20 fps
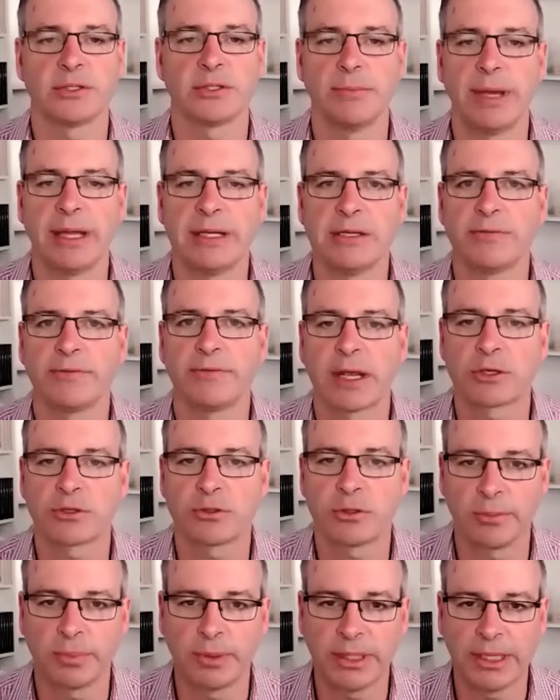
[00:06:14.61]
the
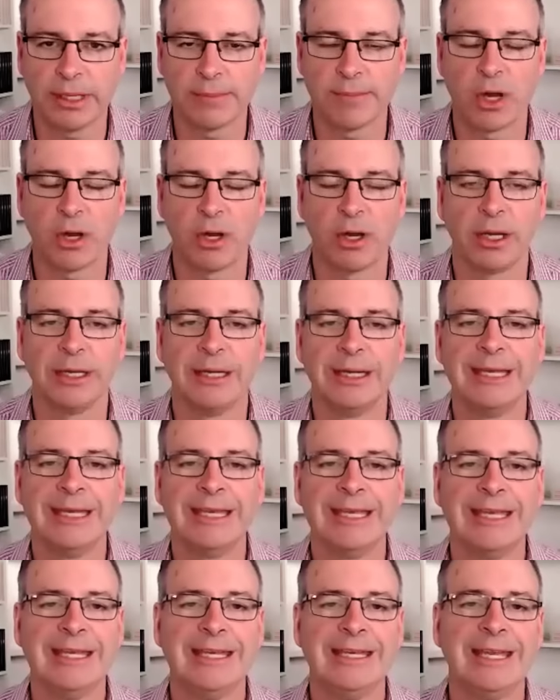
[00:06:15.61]
manufacturing PMI
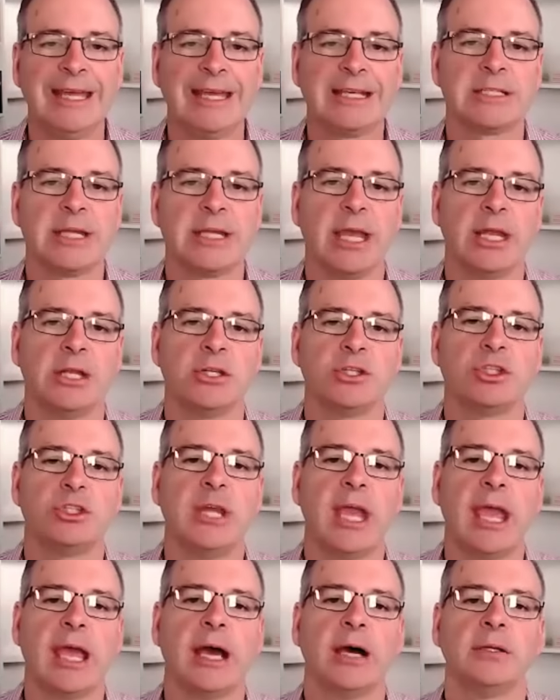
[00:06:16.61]
indexed edged
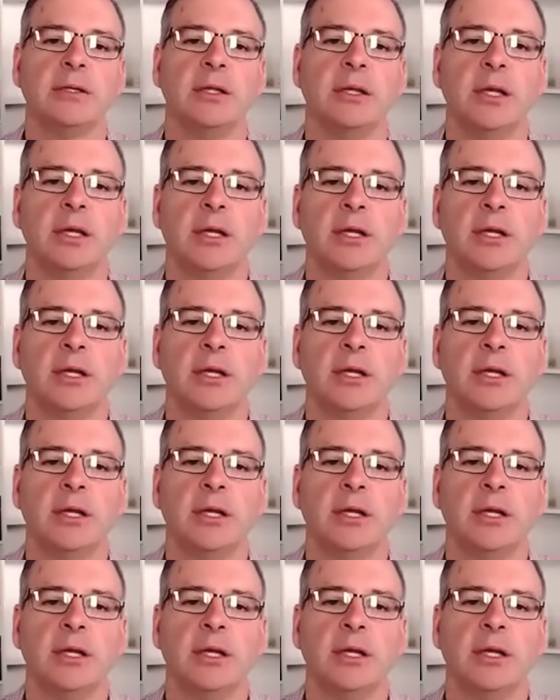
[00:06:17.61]
down